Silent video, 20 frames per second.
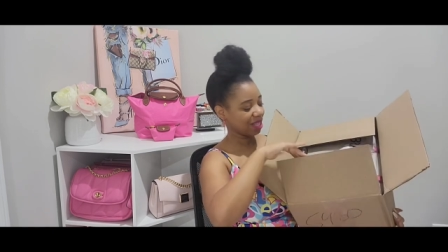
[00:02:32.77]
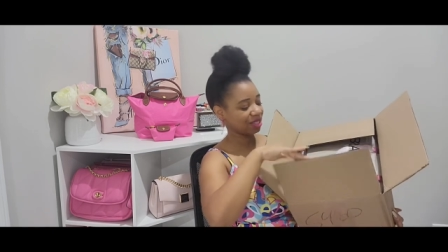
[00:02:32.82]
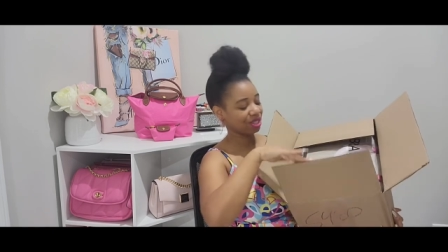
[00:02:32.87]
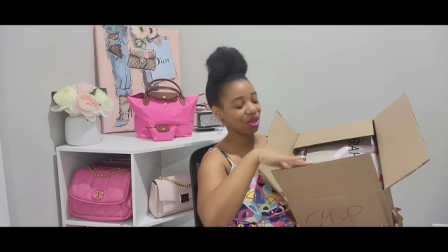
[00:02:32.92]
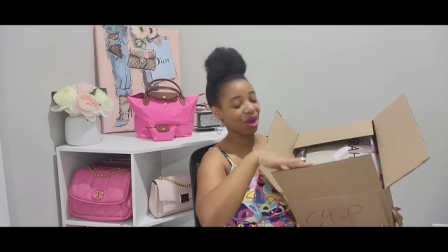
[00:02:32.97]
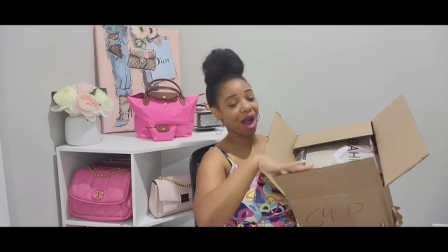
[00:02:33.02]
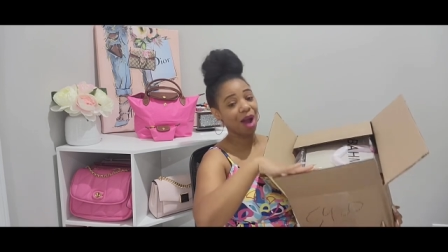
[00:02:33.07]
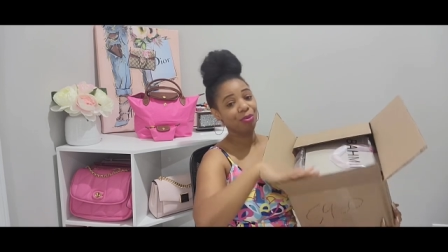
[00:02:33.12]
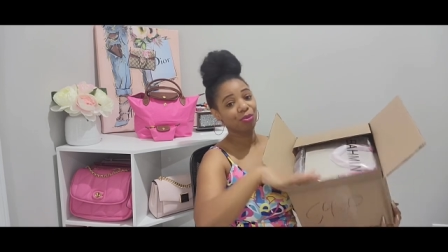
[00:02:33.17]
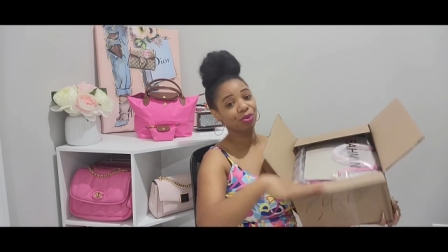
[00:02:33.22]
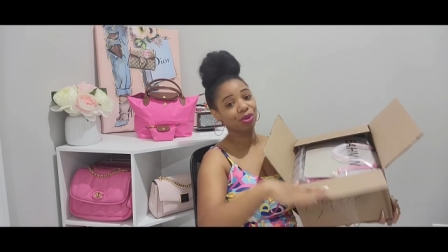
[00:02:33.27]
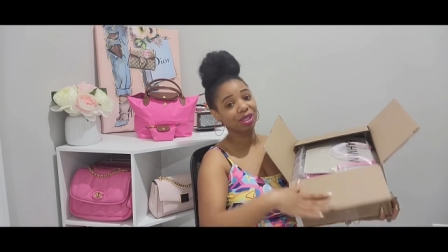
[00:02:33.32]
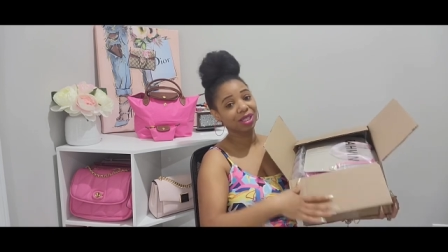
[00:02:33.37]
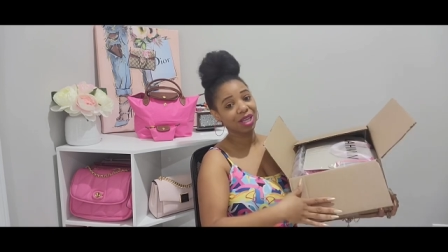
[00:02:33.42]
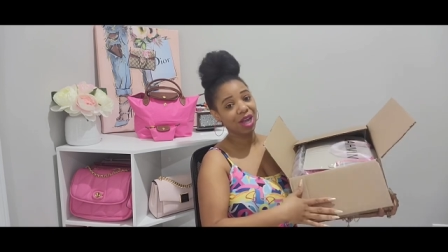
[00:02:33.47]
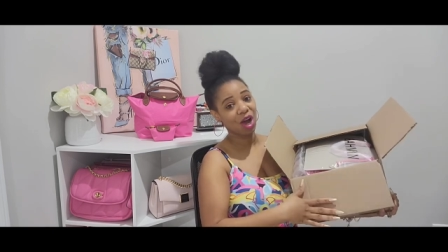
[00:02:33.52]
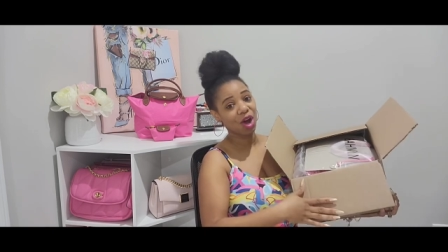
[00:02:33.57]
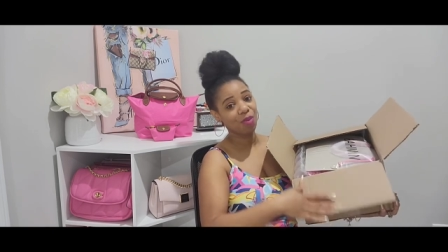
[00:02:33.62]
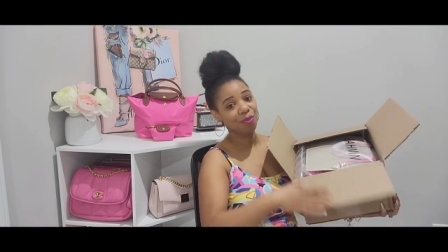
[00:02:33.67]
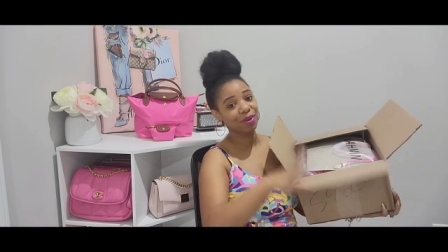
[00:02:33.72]
So I'm really
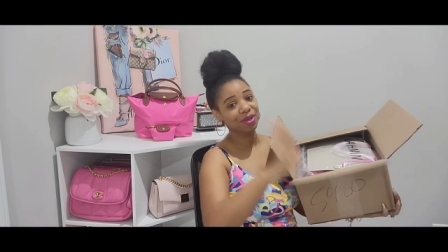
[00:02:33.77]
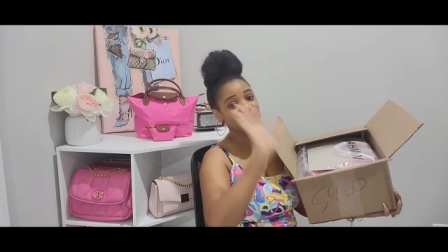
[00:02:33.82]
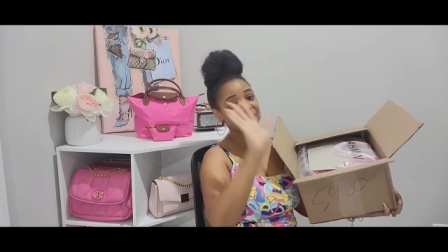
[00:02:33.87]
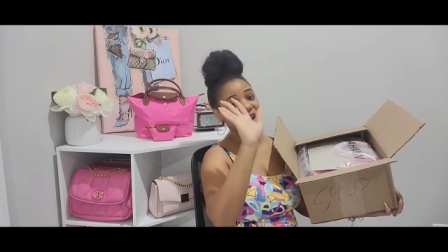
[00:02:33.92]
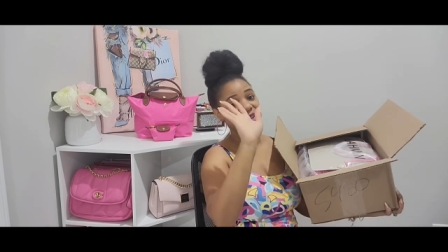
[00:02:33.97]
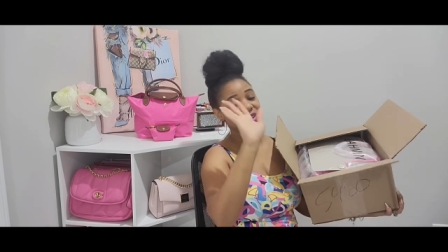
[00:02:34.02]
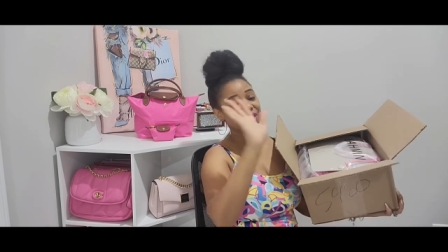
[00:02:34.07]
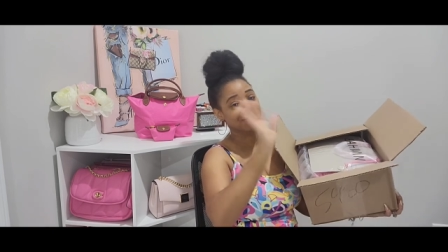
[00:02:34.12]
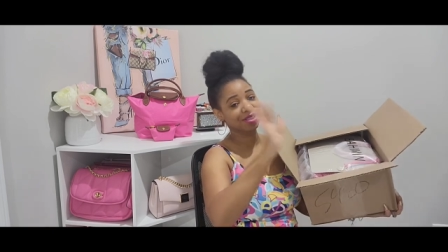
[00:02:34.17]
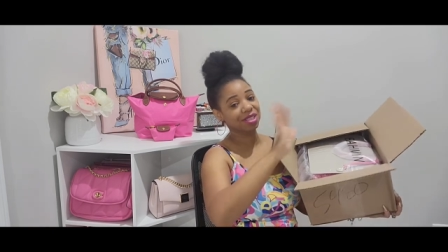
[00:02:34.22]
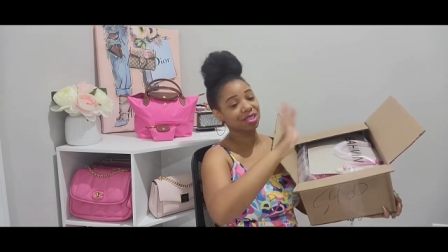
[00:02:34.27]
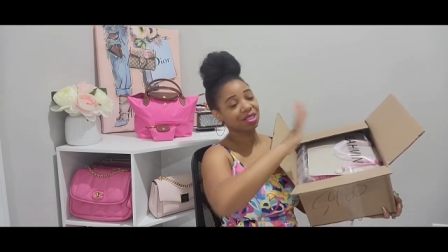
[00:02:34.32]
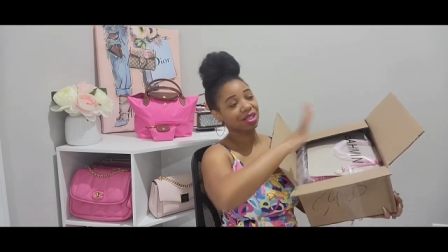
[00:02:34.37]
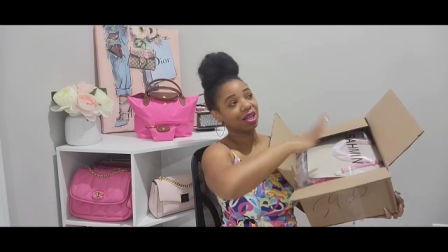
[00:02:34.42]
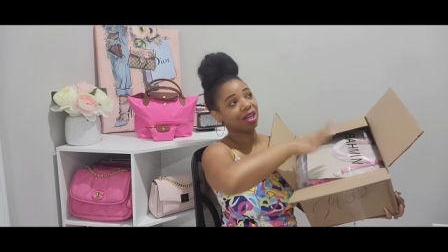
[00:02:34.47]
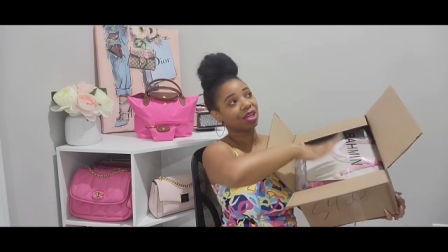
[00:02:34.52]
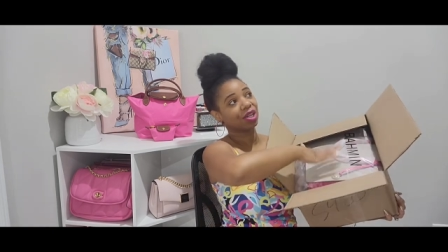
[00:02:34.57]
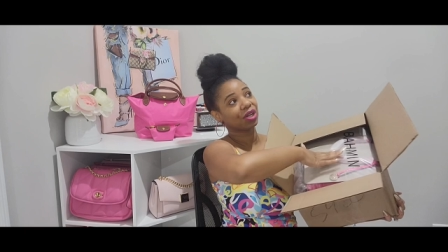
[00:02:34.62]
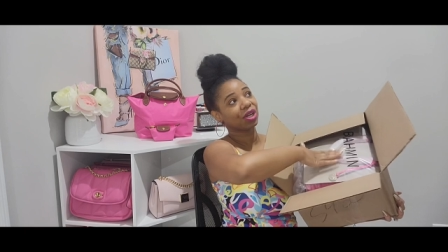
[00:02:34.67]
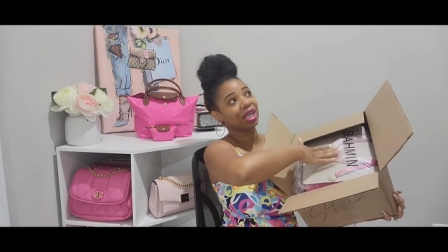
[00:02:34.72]
hoping y'all that this
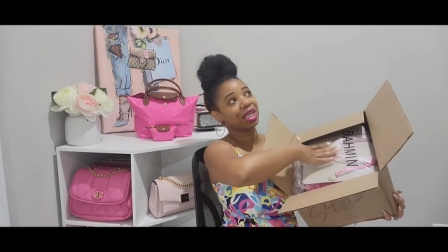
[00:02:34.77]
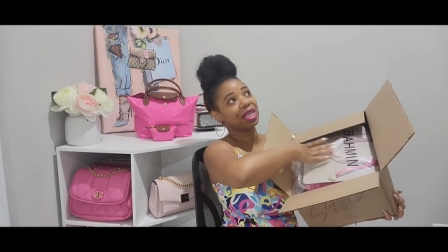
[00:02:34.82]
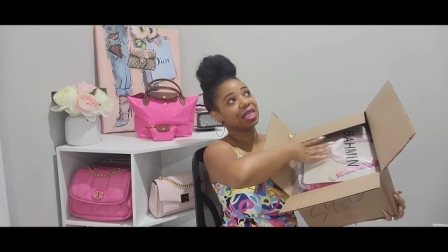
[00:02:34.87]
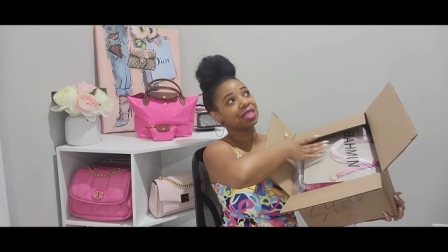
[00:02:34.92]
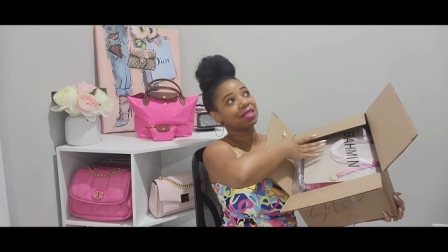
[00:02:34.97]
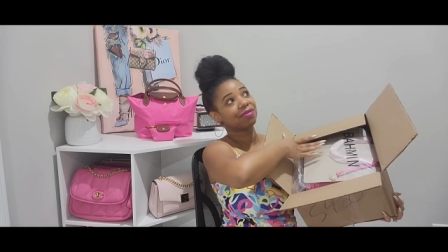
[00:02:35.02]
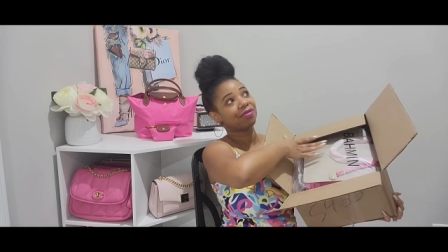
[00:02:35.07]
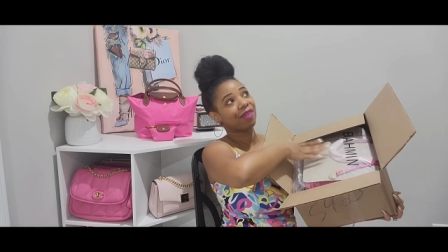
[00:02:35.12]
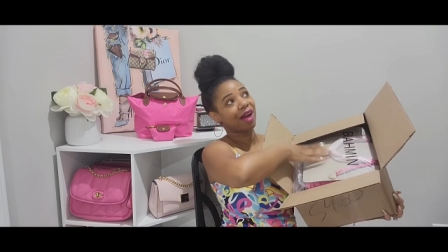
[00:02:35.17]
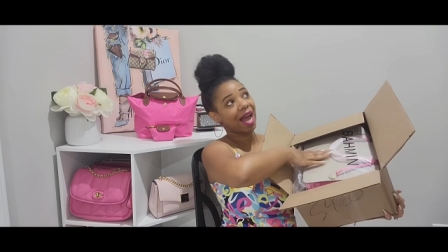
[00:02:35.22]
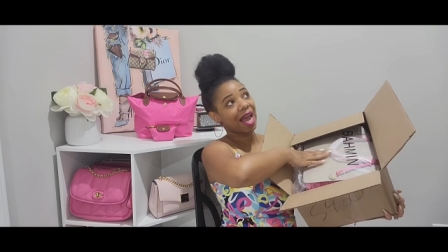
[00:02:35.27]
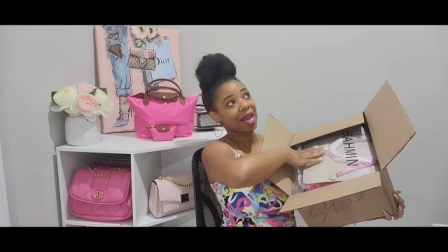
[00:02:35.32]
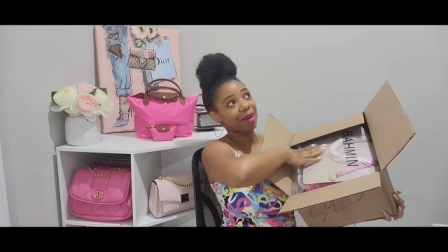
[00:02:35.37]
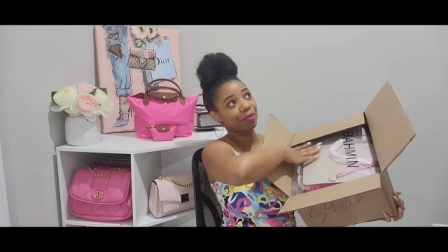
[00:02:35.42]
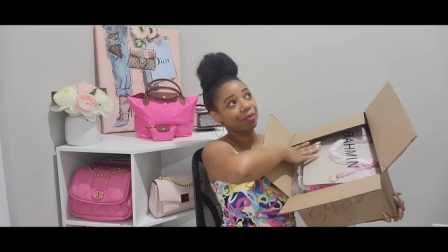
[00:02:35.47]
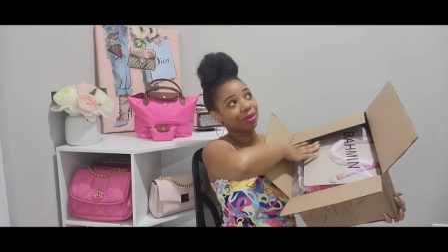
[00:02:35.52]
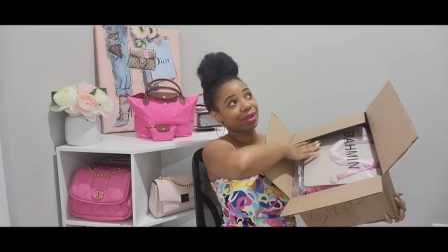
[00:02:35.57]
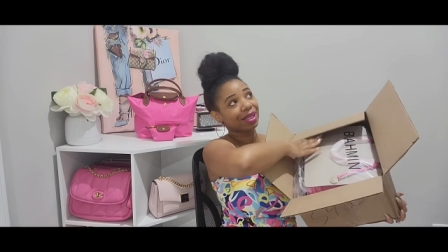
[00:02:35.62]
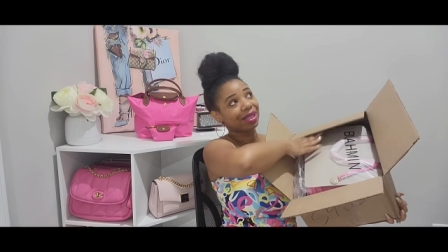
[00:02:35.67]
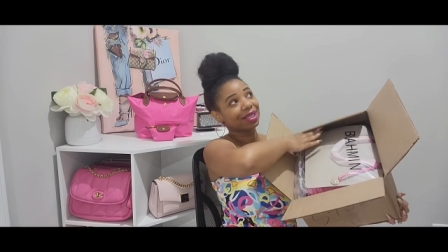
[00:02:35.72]
color is
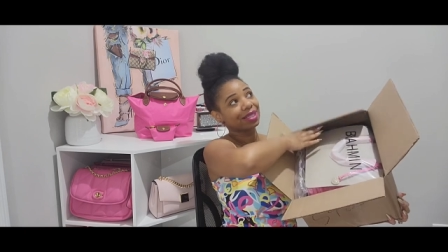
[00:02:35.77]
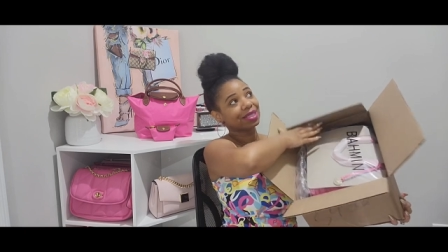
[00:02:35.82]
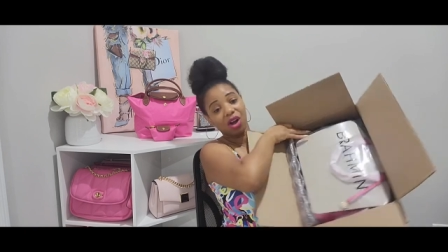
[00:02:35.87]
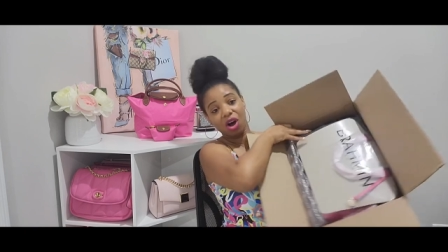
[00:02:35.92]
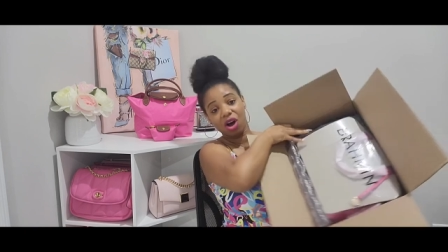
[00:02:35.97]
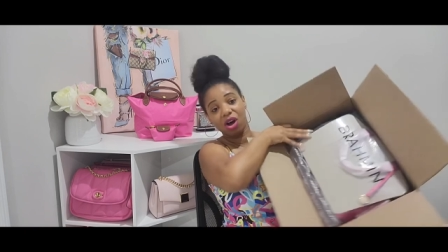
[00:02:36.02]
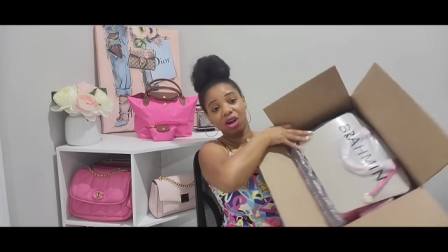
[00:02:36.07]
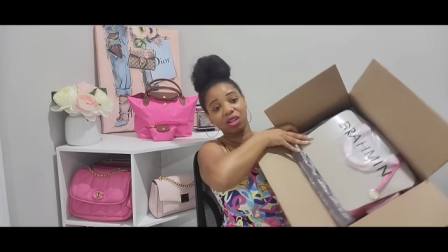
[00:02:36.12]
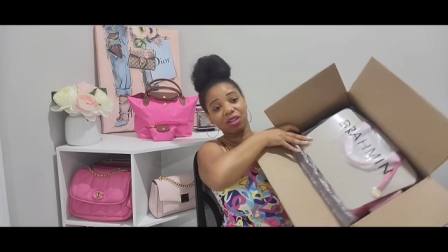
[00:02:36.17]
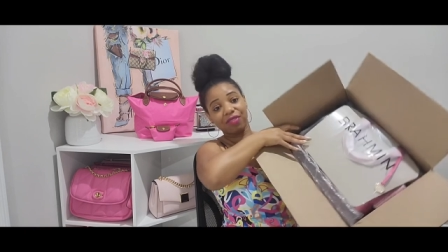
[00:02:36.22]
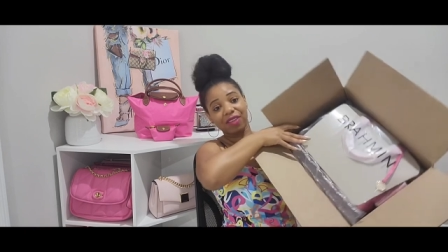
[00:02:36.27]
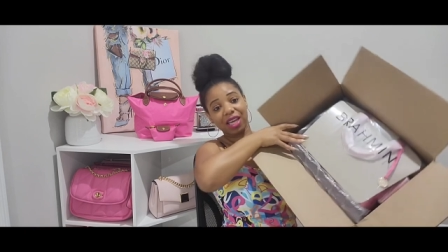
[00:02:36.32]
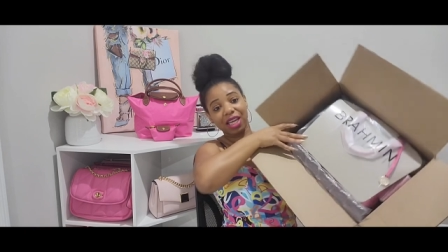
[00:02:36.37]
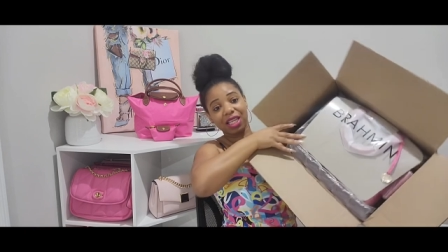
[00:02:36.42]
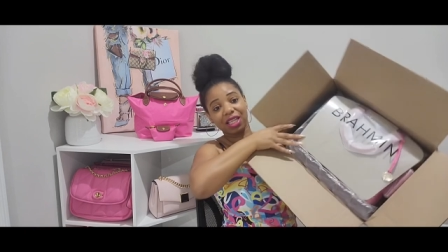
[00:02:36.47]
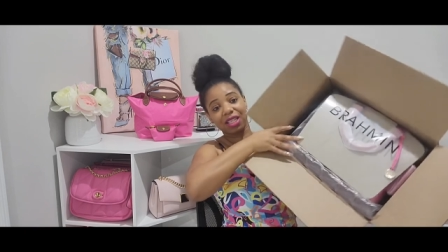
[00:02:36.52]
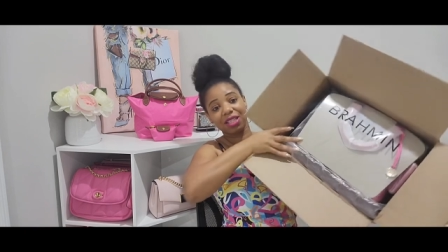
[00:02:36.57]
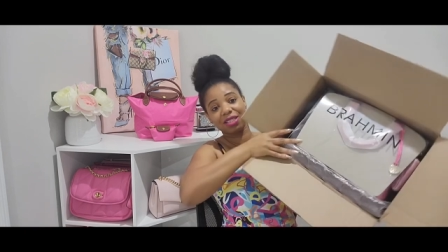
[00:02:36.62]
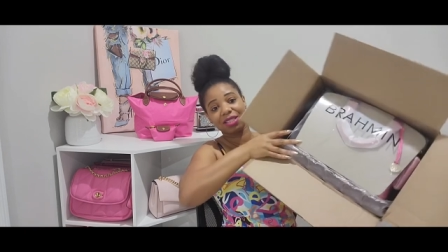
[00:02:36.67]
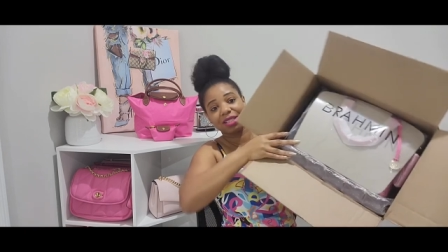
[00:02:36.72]
vibrant and all of that
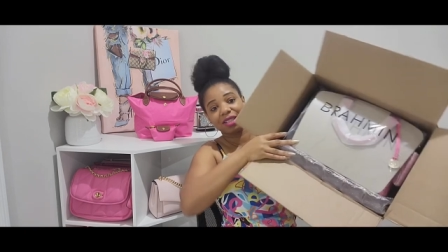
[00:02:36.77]
good